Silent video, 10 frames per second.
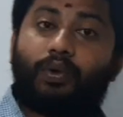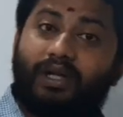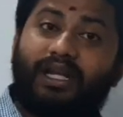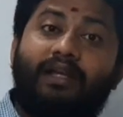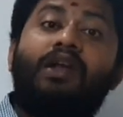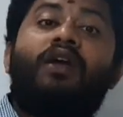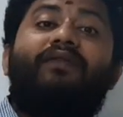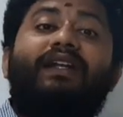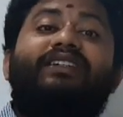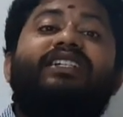only
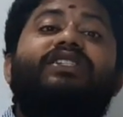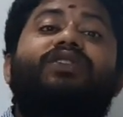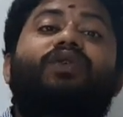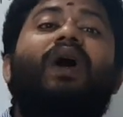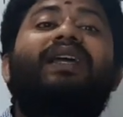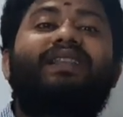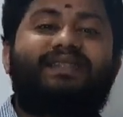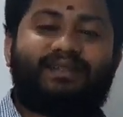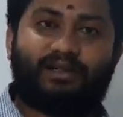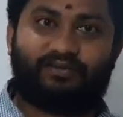will destroy the
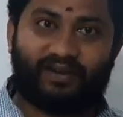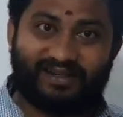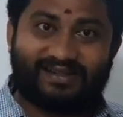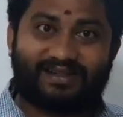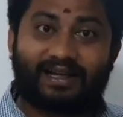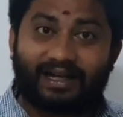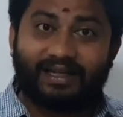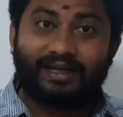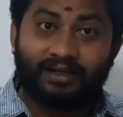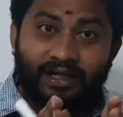surface.
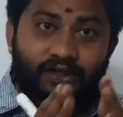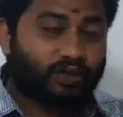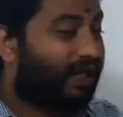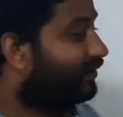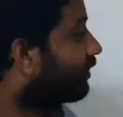Clear? So that's